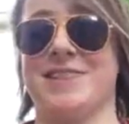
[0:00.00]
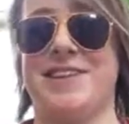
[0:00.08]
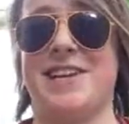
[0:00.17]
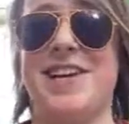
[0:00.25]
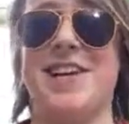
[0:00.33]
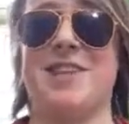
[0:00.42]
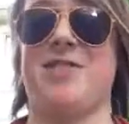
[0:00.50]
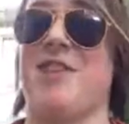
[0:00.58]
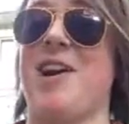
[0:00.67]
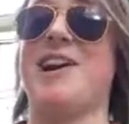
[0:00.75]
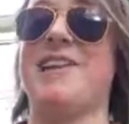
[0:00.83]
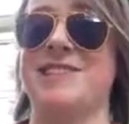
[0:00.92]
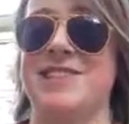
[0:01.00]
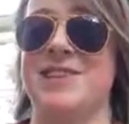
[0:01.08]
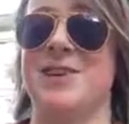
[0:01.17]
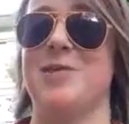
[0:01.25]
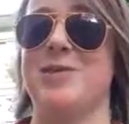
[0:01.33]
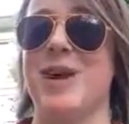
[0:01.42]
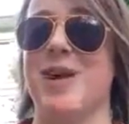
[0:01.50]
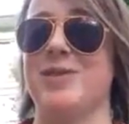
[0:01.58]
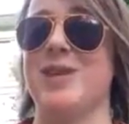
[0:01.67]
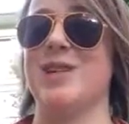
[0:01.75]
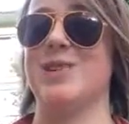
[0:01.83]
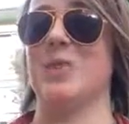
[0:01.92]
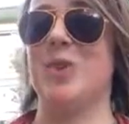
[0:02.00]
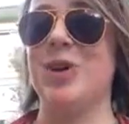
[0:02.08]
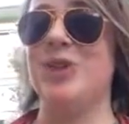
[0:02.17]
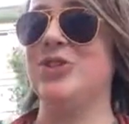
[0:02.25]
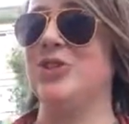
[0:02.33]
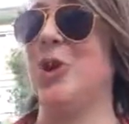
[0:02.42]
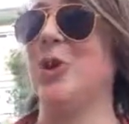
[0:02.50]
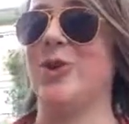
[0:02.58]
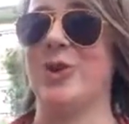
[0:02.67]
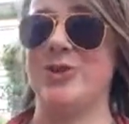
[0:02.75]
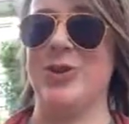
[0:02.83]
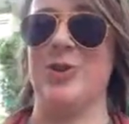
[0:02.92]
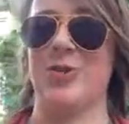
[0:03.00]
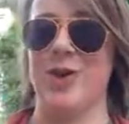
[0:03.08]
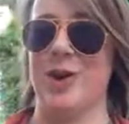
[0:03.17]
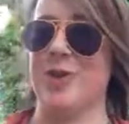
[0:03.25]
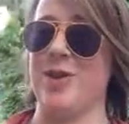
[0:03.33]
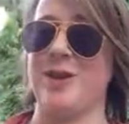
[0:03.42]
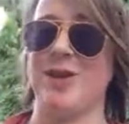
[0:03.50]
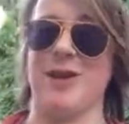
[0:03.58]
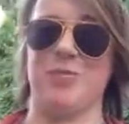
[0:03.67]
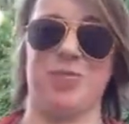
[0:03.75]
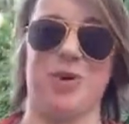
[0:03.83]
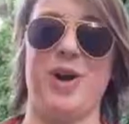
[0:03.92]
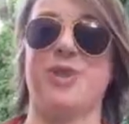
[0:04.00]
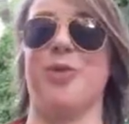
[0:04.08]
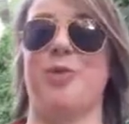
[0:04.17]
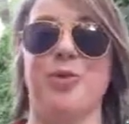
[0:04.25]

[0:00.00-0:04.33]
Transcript: it's crazy sometimes. You got some real jokers over there think they can break the